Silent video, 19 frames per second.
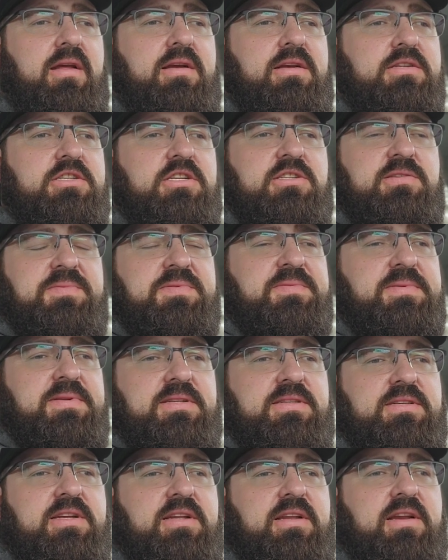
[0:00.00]
because she's been
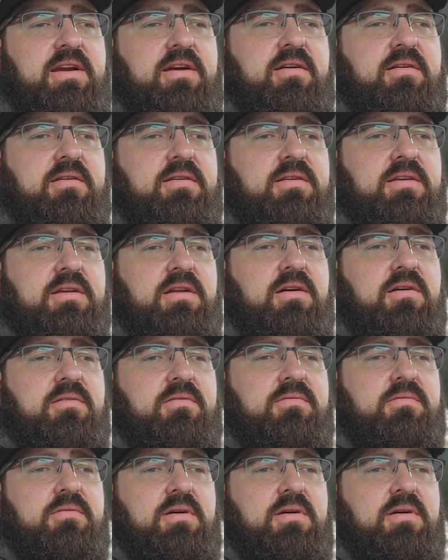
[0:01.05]
sitting there, you know,